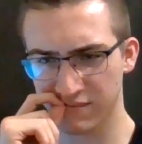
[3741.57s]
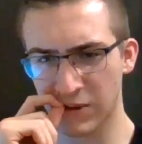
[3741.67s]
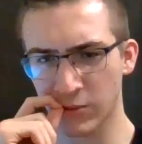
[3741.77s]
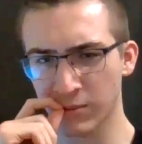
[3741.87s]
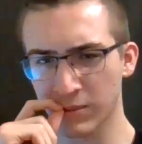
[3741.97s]

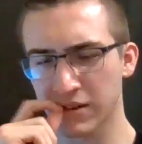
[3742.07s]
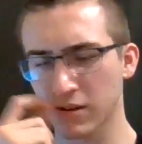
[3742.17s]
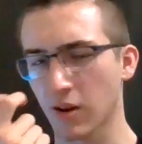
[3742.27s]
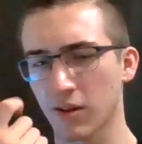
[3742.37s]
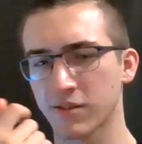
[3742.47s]
I wouldn't be
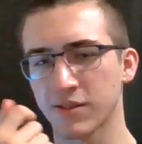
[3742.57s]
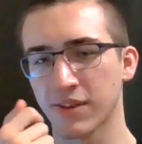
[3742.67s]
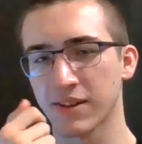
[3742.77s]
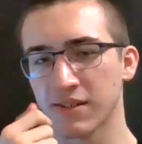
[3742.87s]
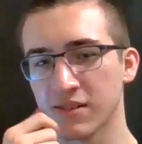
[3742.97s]
in college
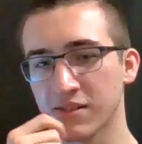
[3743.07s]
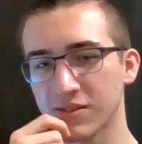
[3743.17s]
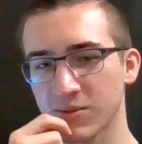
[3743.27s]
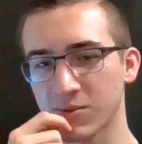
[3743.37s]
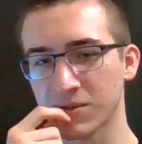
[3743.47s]
if I didn't go
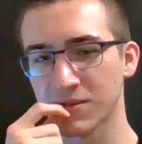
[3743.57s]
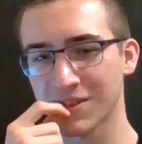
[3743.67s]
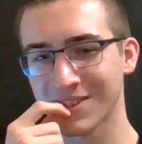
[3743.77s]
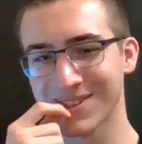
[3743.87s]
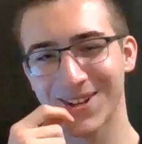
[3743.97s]
to school,
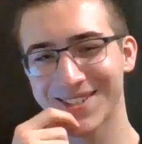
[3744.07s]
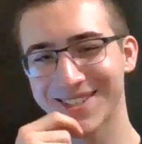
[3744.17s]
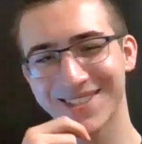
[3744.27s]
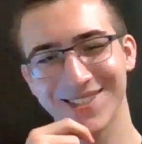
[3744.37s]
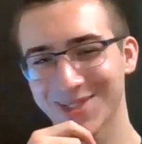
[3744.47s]
because
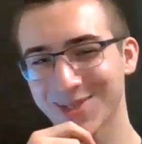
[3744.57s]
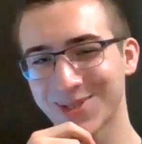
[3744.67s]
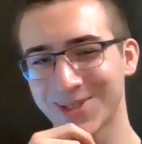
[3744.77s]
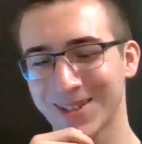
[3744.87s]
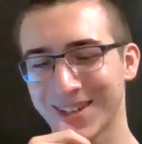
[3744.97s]
college is still
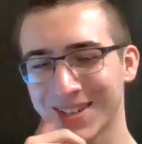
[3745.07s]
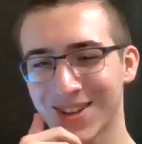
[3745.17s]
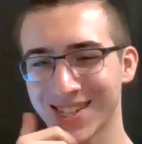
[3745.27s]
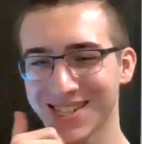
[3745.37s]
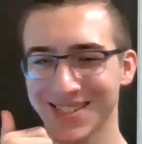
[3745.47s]
school. It's
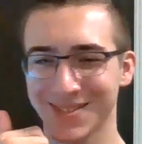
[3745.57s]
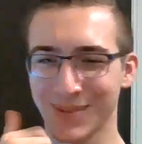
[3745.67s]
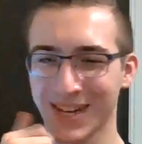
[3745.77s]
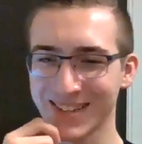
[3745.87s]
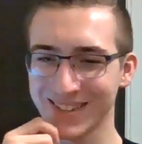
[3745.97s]
all a system,
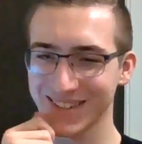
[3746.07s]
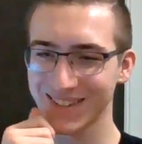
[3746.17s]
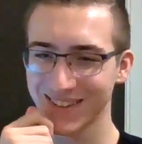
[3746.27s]
guys.